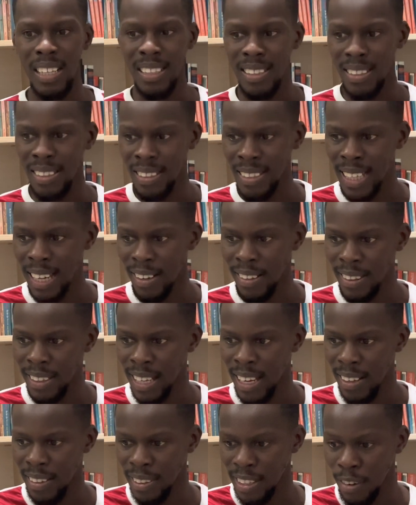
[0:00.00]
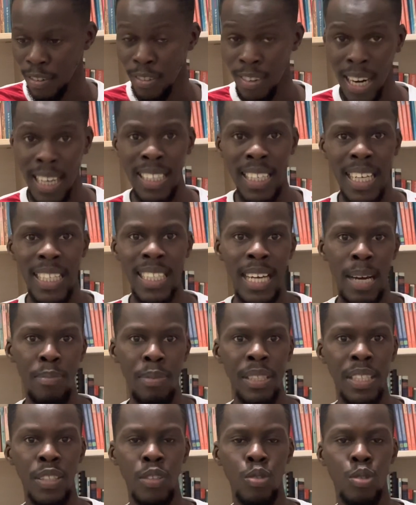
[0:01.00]
the run that they are
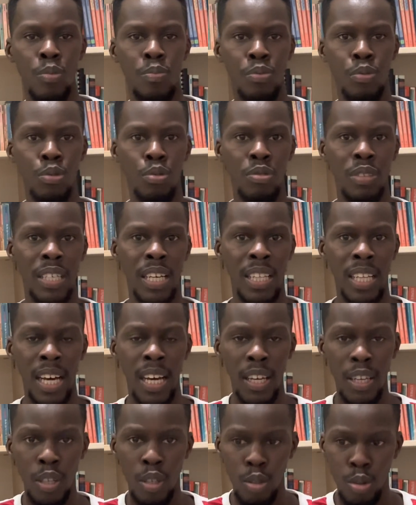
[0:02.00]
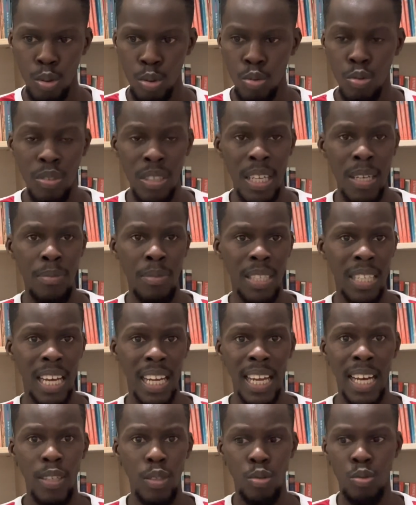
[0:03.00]
beginning to put together. 2 games, their
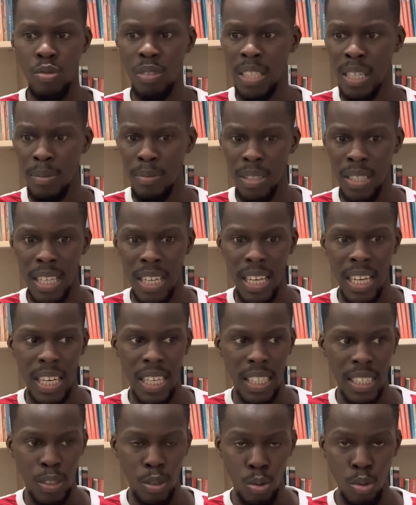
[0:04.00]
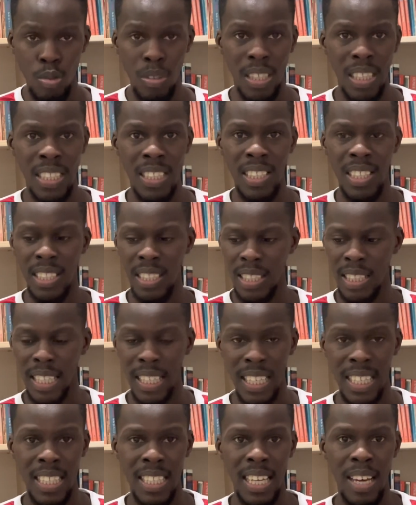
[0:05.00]
last 2 games, 2 clean sheets
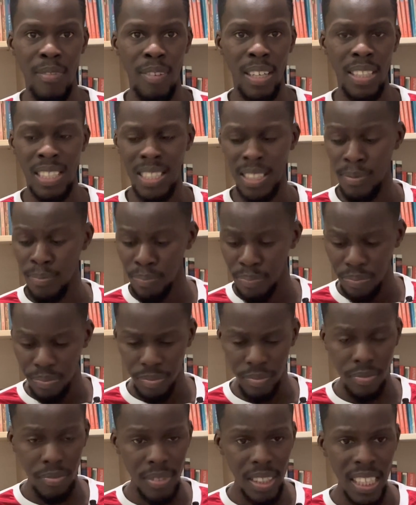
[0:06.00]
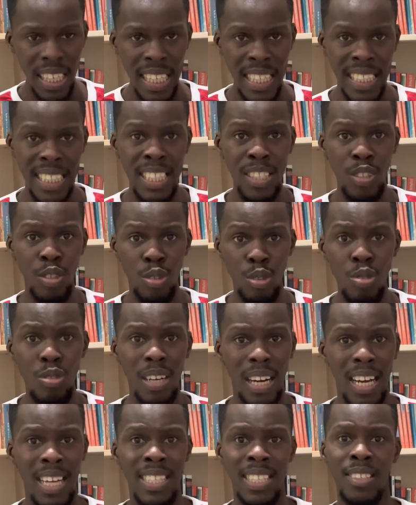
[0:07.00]
against Everton, against
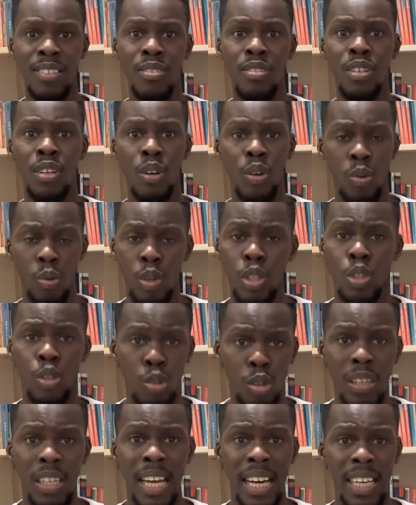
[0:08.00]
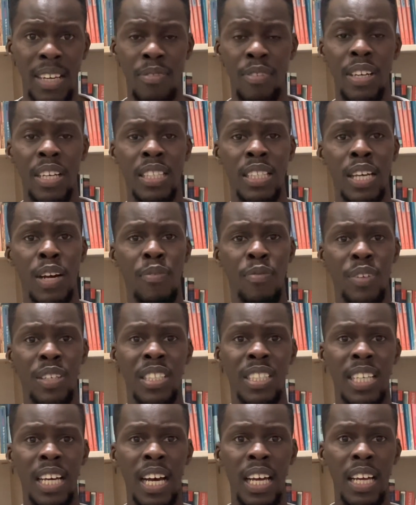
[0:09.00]
Newcastle, which looked like a very tough
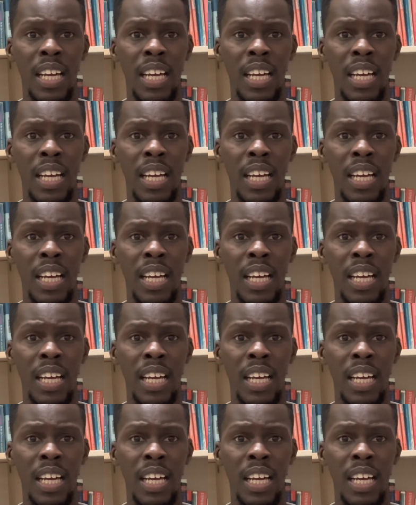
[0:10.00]
fixture